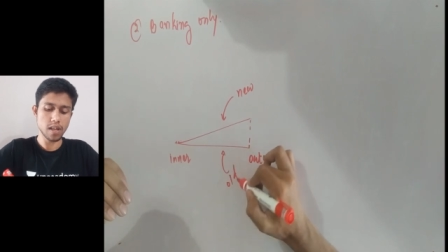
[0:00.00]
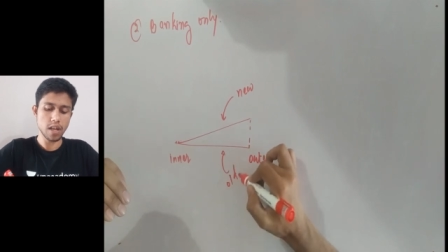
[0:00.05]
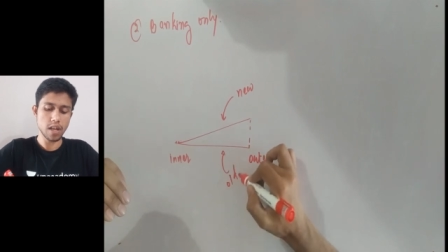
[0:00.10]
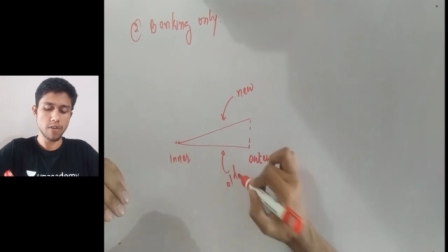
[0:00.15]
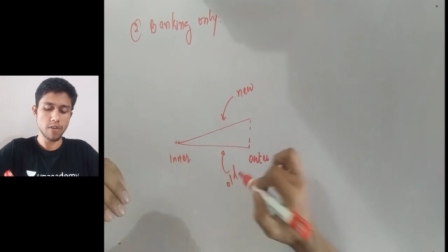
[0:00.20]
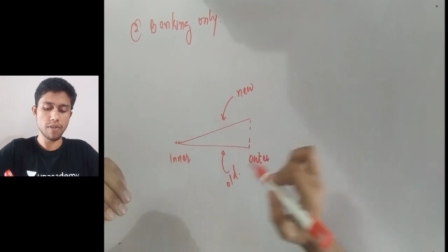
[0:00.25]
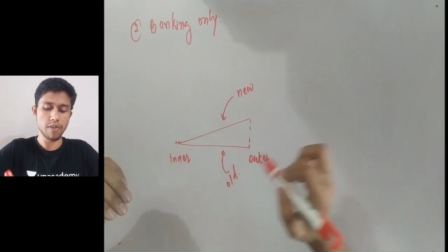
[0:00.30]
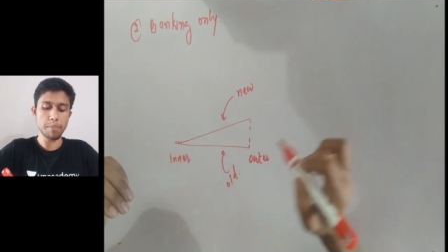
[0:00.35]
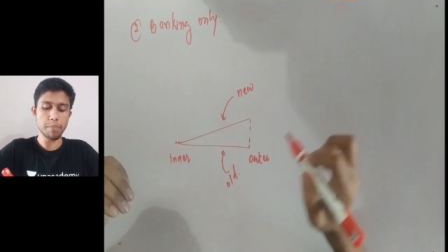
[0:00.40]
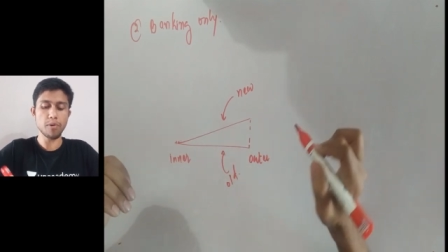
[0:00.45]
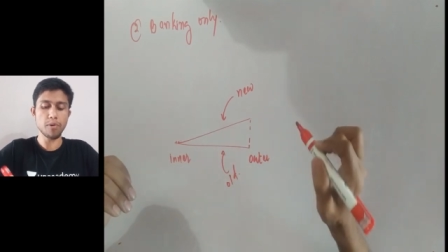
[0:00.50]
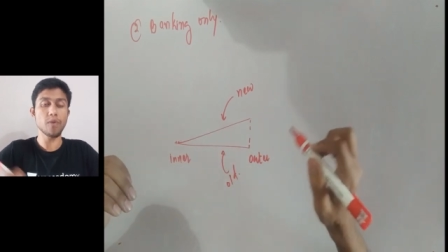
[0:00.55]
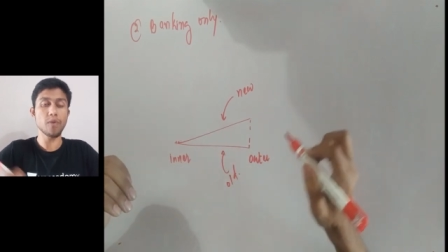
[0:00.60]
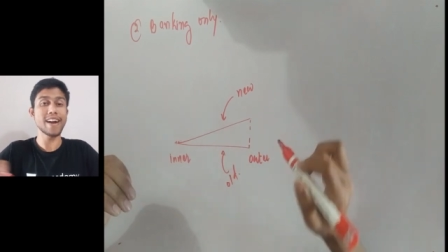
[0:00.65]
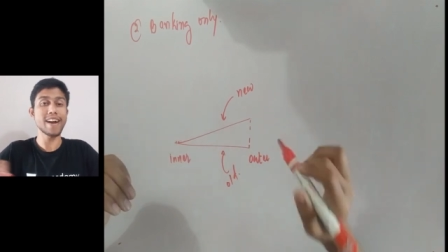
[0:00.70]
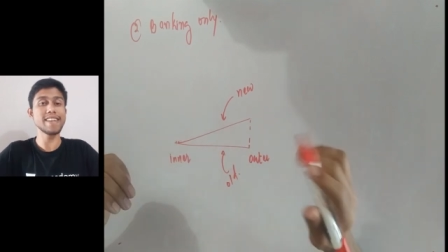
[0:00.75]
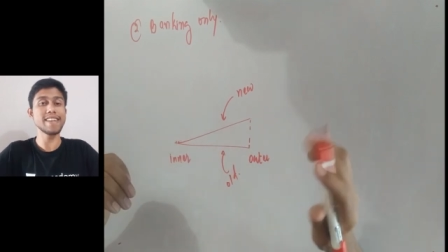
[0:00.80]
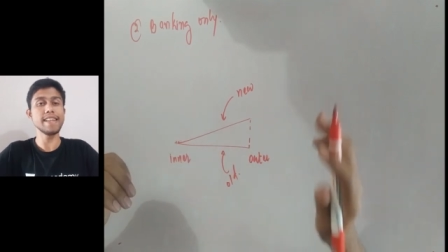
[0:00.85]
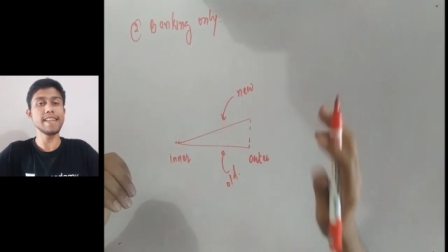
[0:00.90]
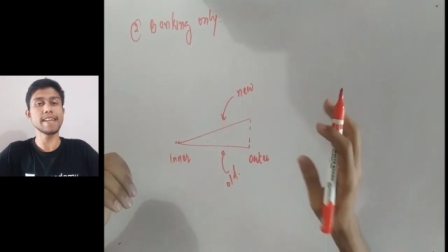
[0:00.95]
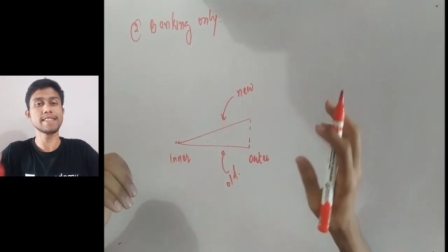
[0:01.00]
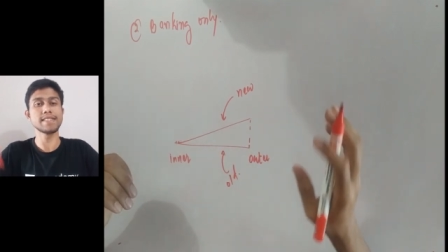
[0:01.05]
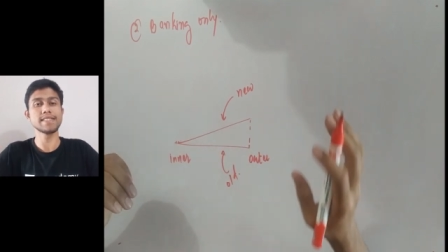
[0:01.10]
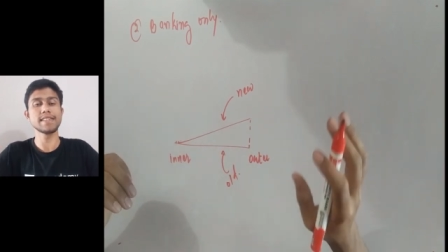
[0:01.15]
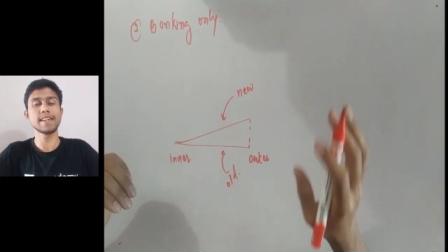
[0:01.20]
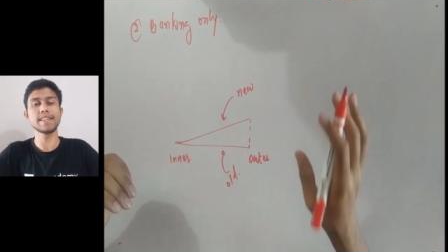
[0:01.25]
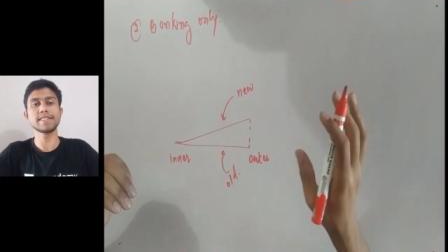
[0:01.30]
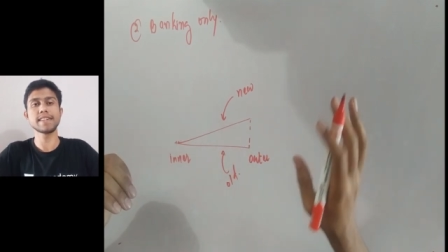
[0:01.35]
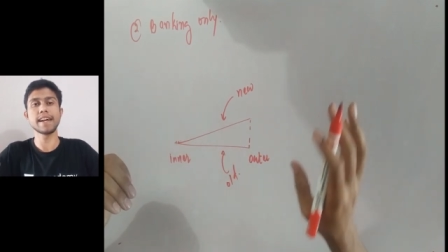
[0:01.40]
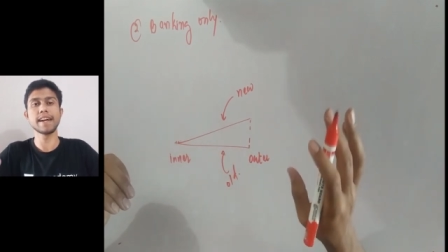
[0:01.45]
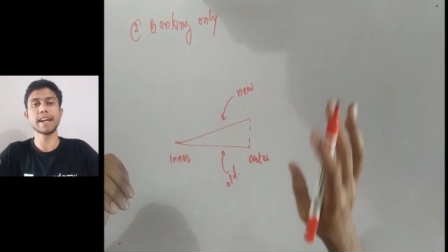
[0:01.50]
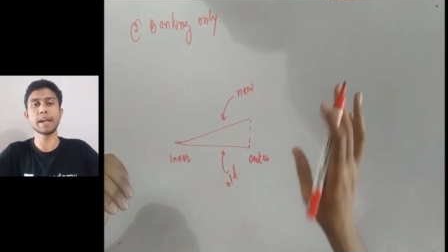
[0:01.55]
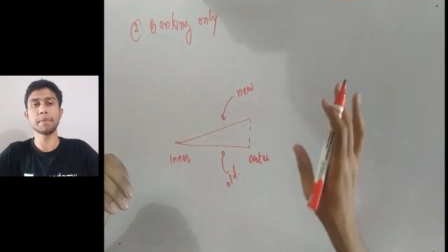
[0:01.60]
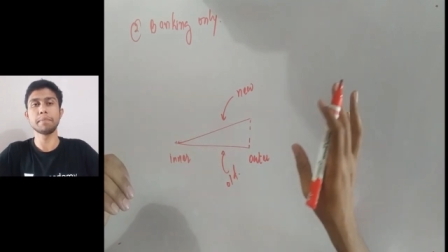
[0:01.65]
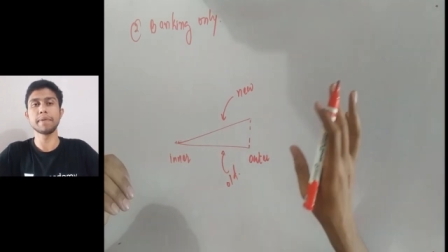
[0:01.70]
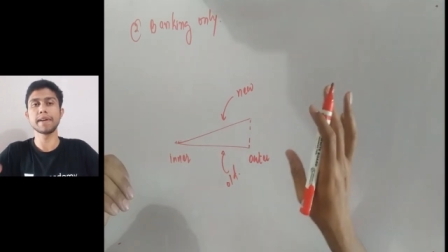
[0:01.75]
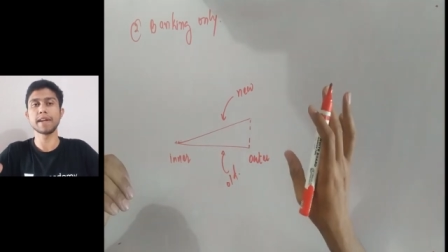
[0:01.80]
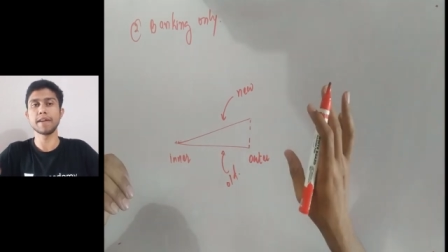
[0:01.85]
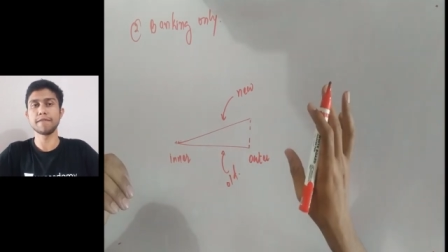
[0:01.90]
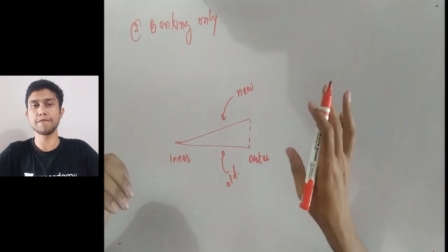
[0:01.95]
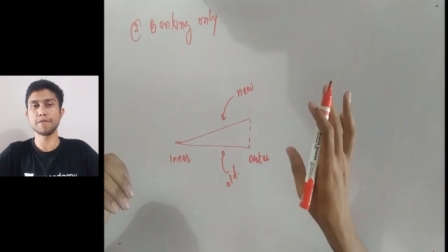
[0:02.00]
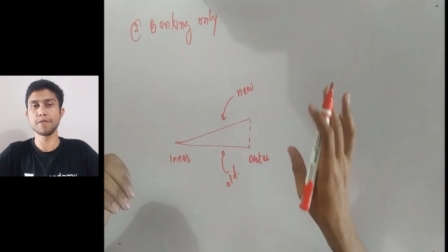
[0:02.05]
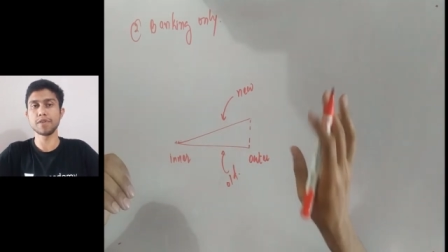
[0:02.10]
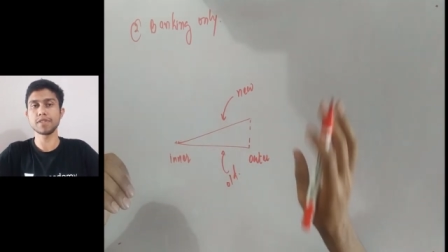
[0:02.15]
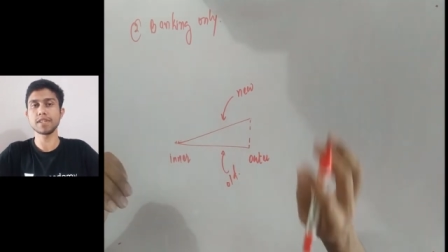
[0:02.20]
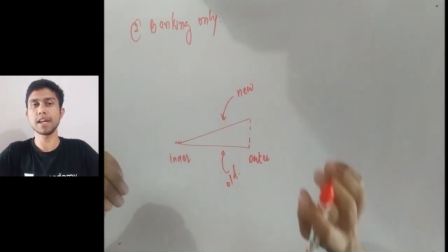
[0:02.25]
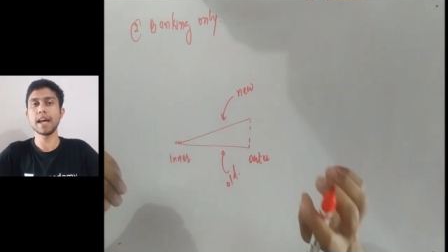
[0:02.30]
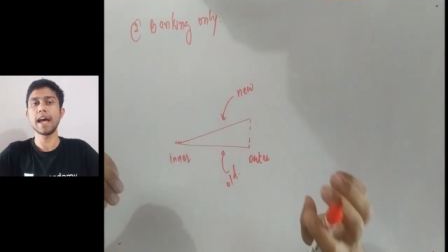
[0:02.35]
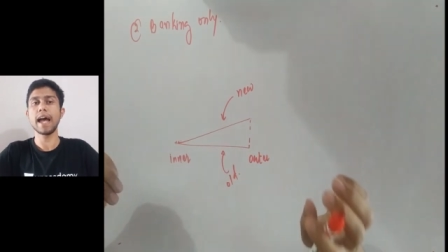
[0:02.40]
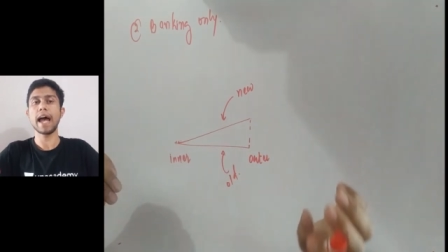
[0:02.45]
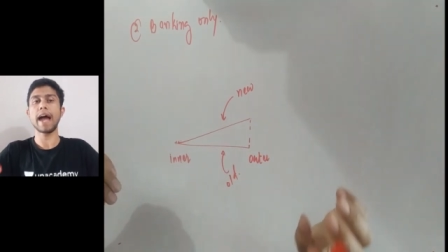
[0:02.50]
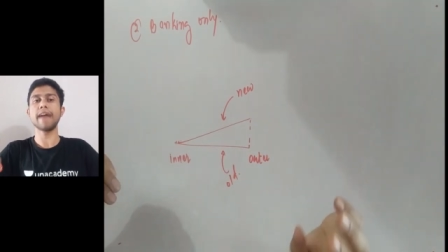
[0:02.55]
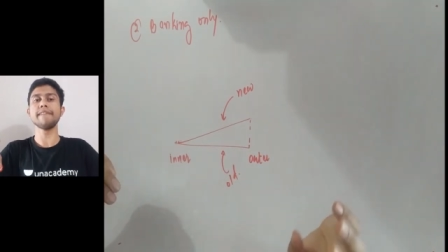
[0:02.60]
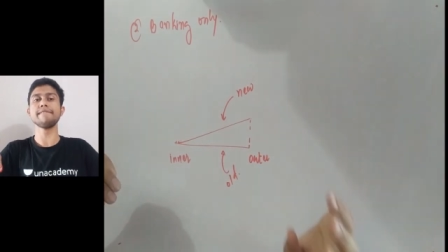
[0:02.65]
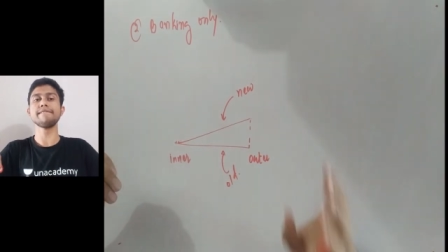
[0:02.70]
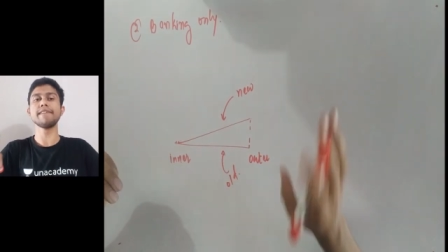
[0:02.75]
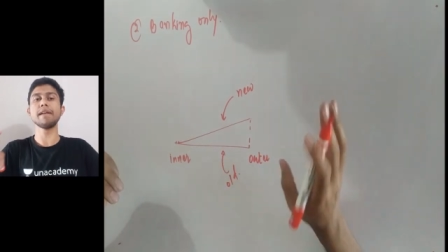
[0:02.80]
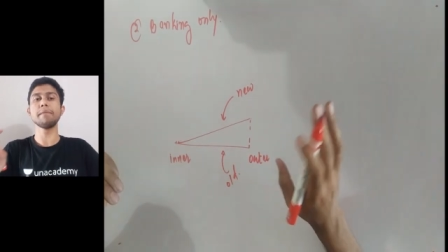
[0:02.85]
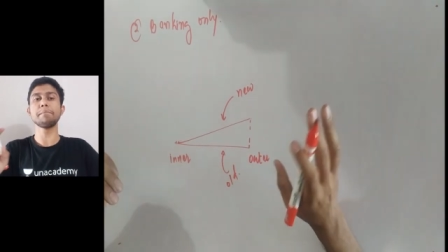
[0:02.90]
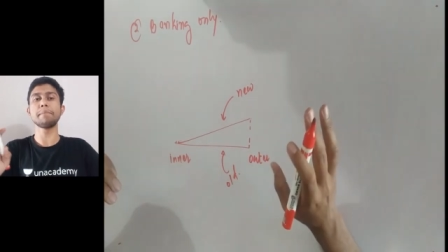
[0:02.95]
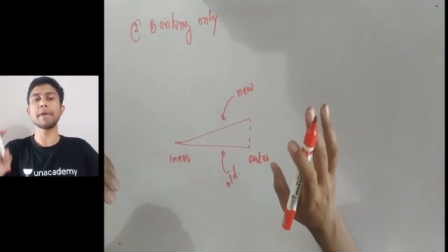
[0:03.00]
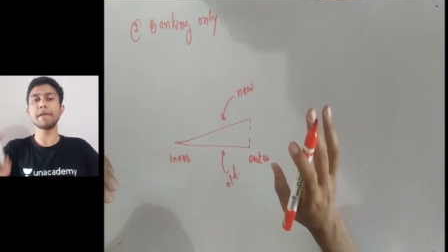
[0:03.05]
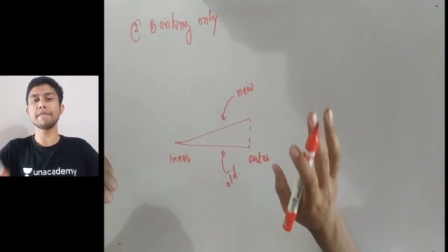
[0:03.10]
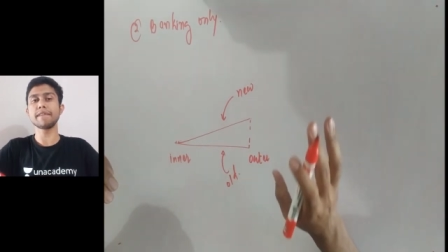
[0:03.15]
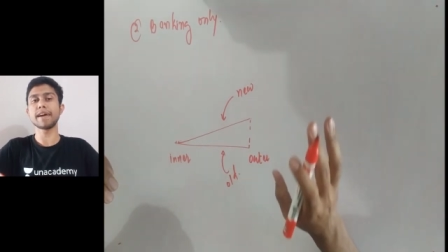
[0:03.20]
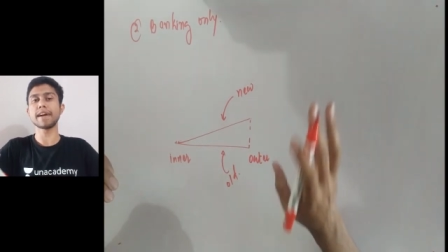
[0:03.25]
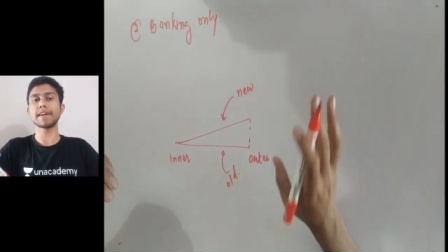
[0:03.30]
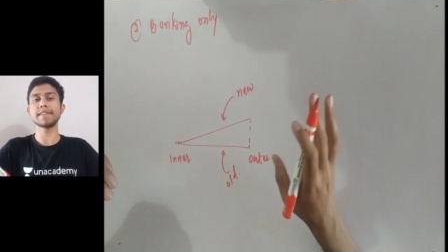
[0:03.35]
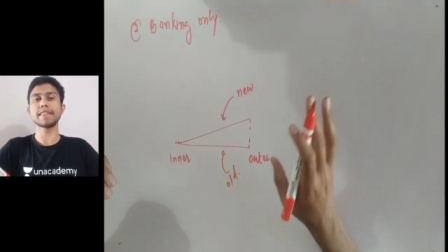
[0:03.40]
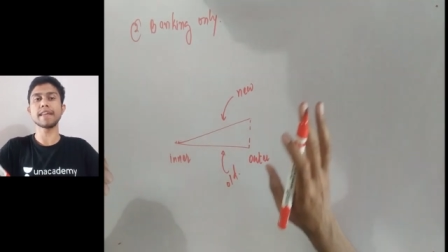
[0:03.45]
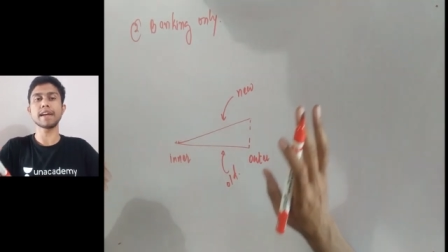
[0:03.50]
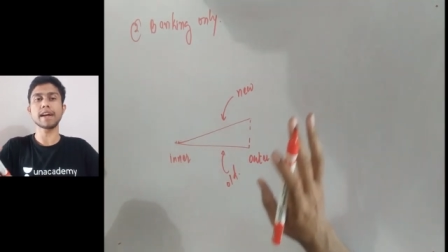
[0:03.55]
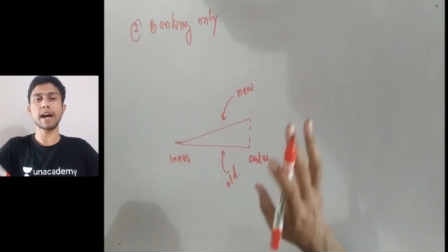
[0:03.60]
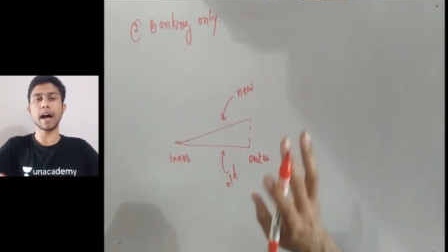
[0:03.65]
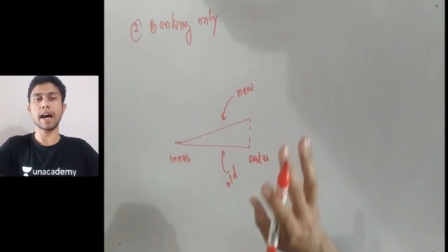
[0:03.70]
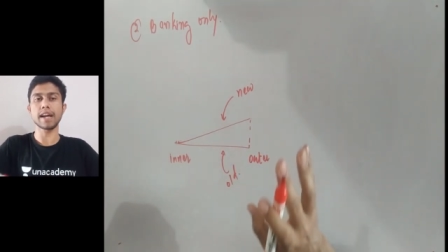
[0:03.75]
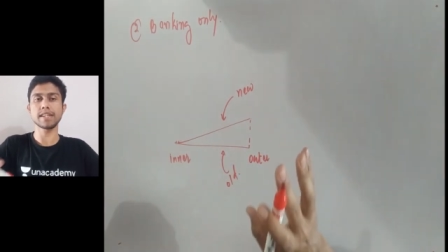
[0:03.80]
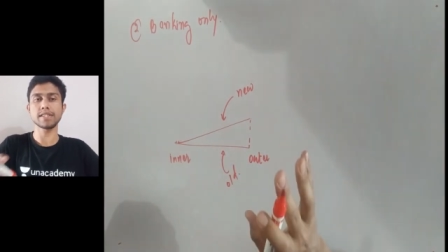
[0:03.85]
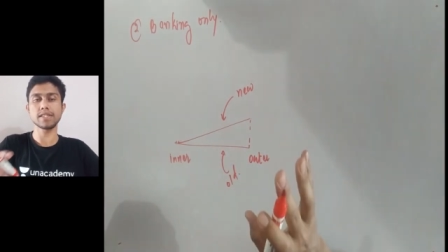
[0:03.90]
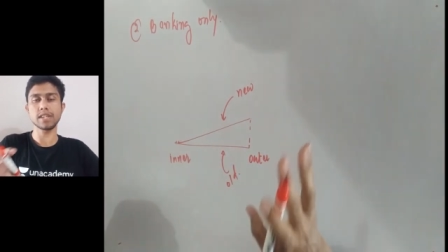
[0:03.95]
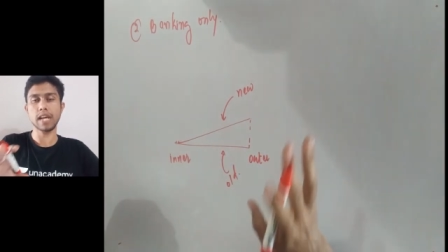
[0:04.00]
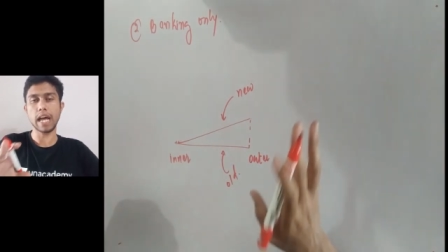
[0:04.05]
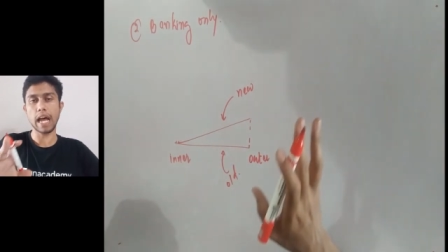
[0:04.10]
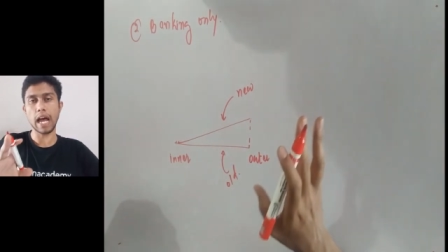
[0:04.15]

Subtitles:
will provide the necessary centripetal force and will prevent the cars